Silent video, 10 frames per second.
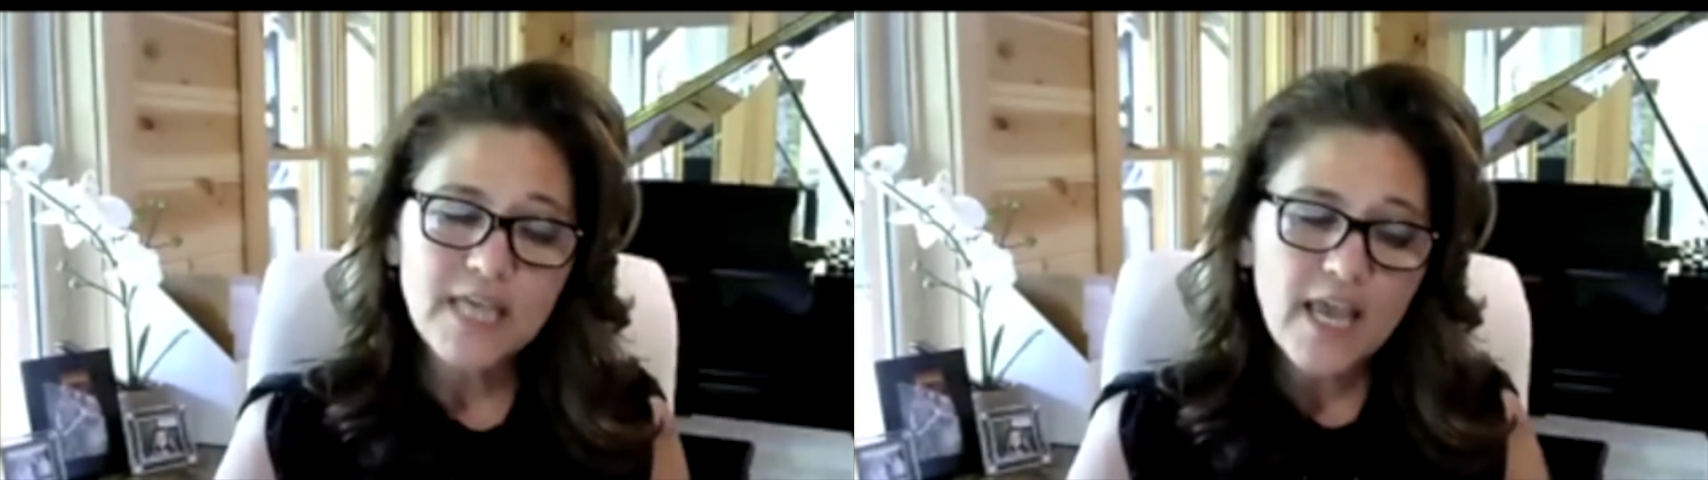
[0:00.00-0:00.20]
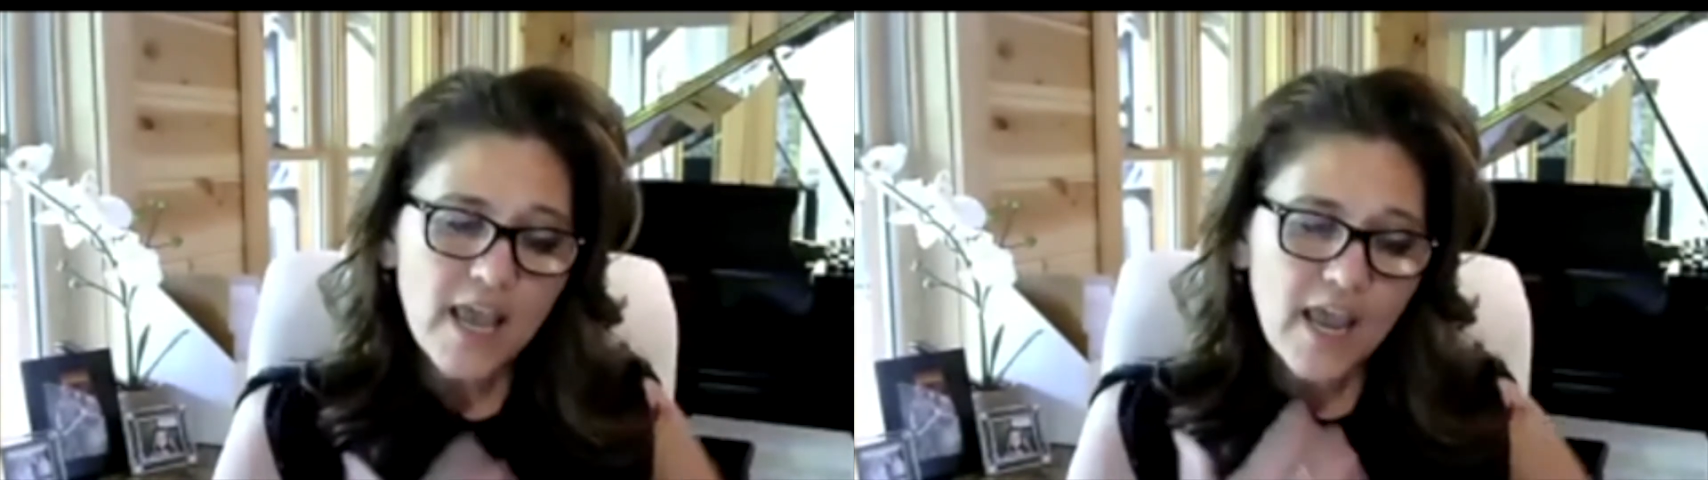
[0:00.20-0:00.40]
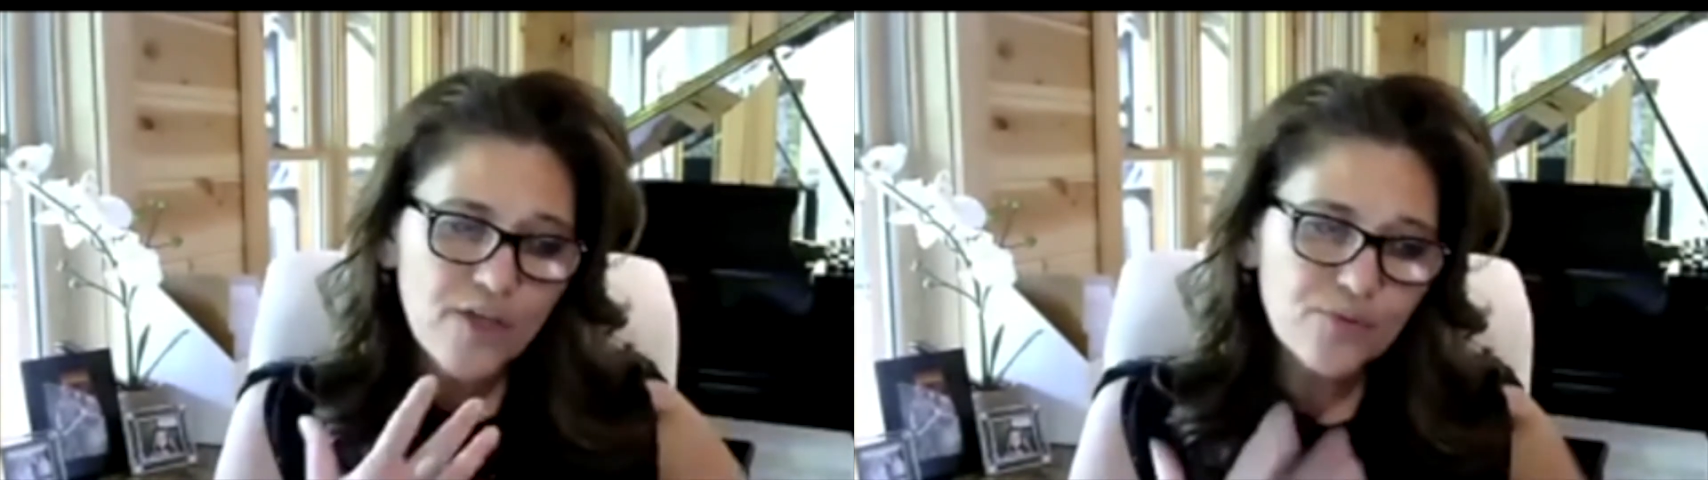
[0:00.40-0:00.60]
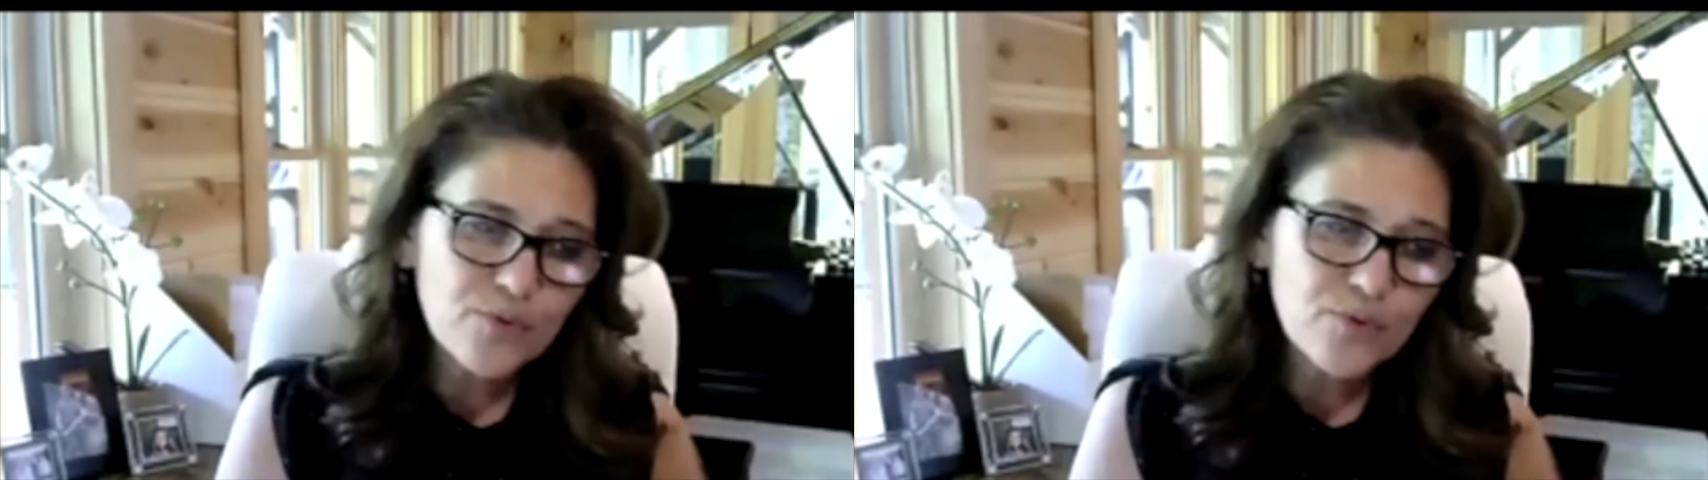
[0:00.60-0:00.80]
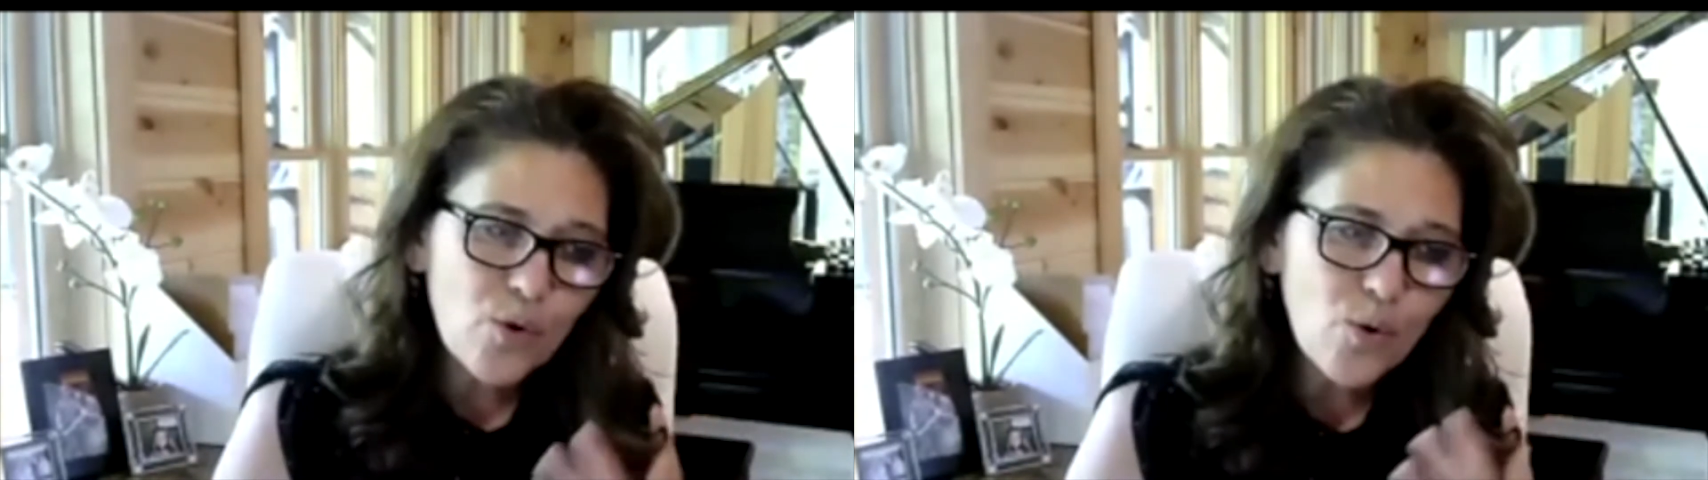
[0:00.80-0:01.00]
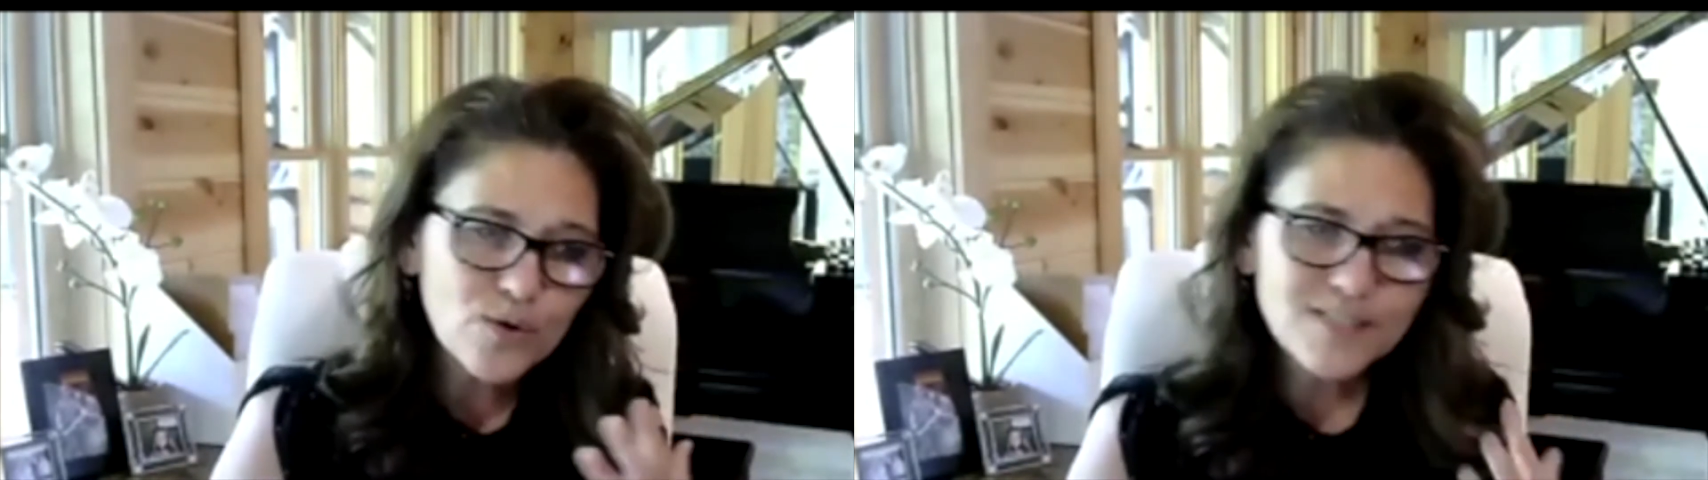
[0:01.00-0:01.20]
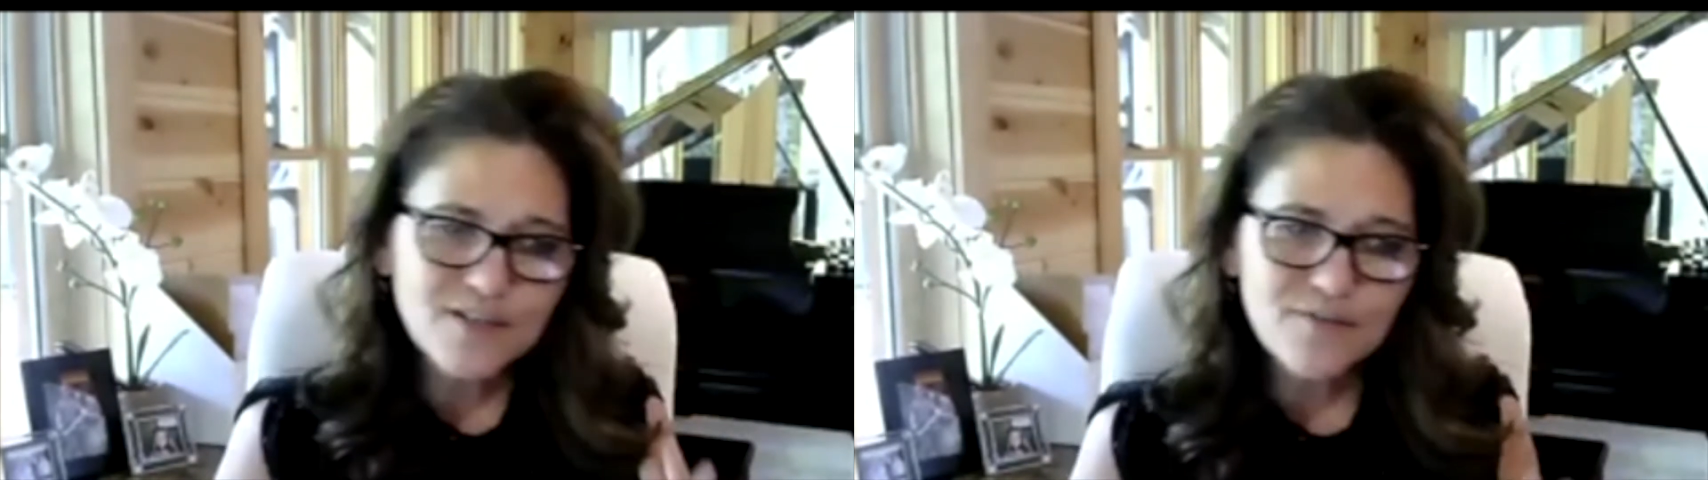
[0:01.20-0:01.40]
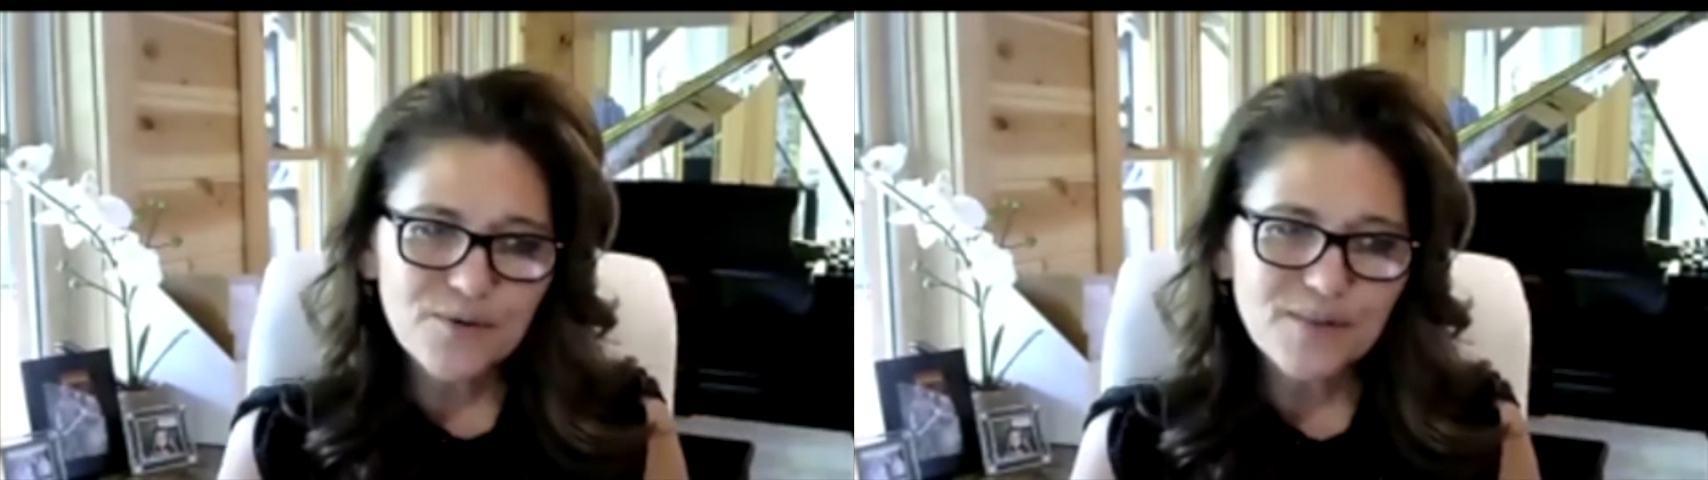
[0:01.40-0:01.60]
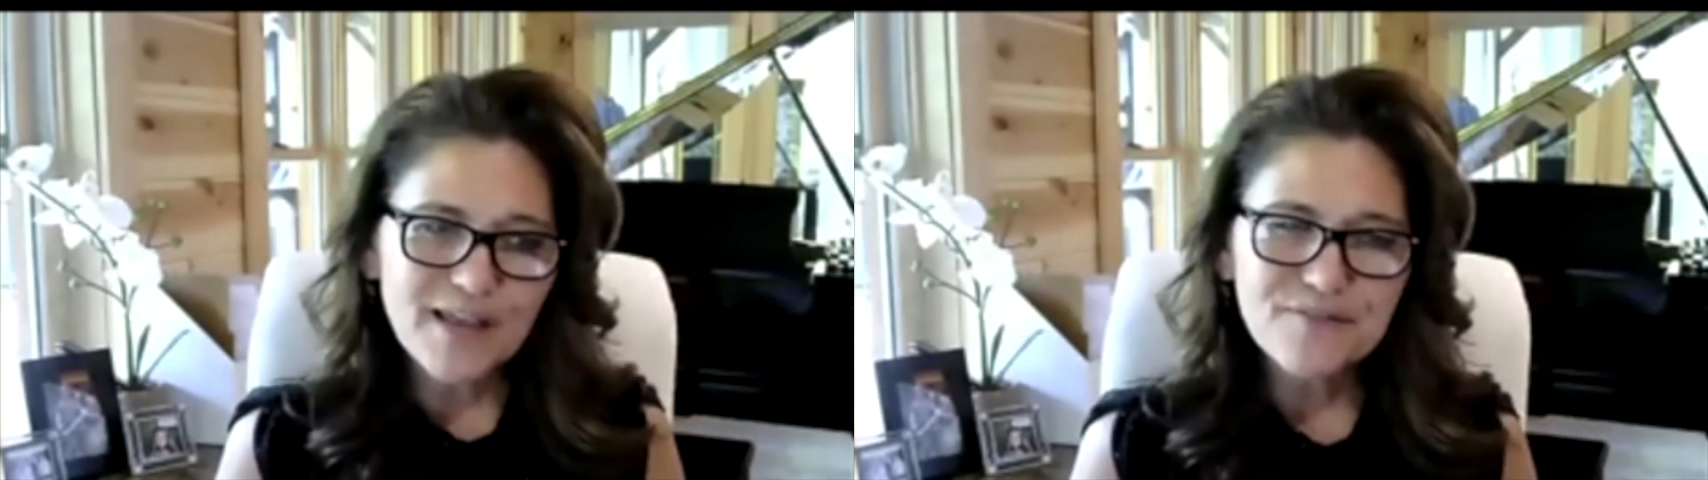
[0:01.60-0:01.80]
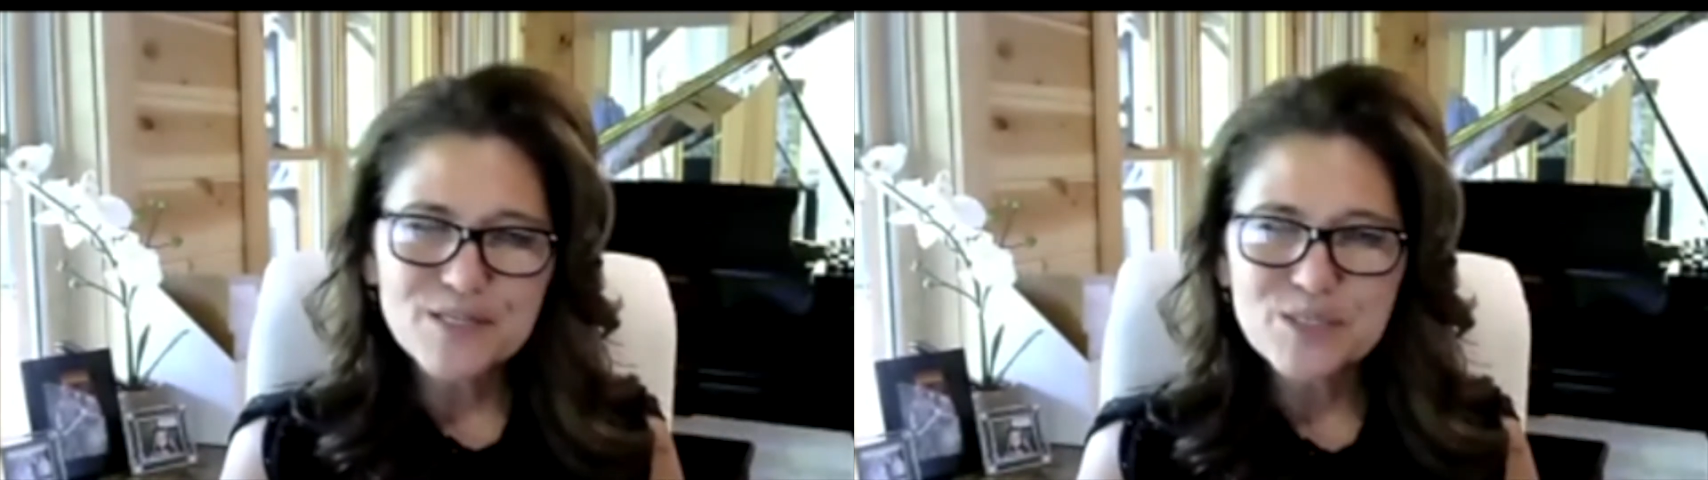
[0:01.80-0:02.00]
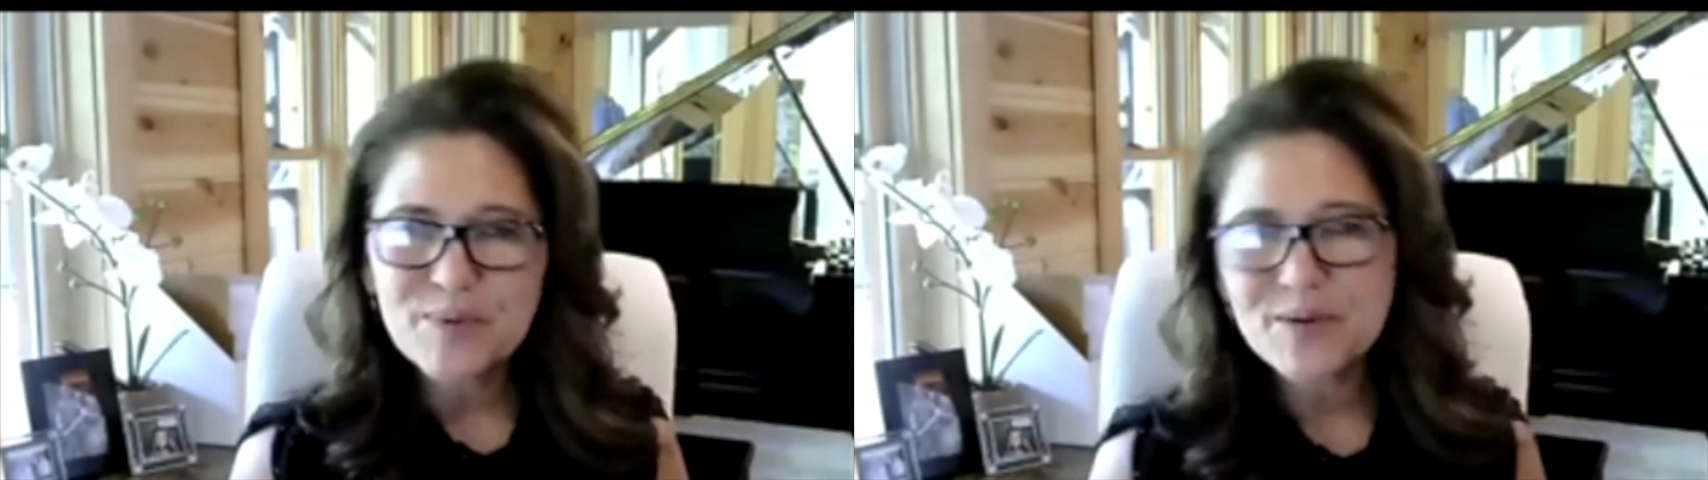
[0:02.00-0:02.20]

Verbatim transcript: And through the course of their life experiences,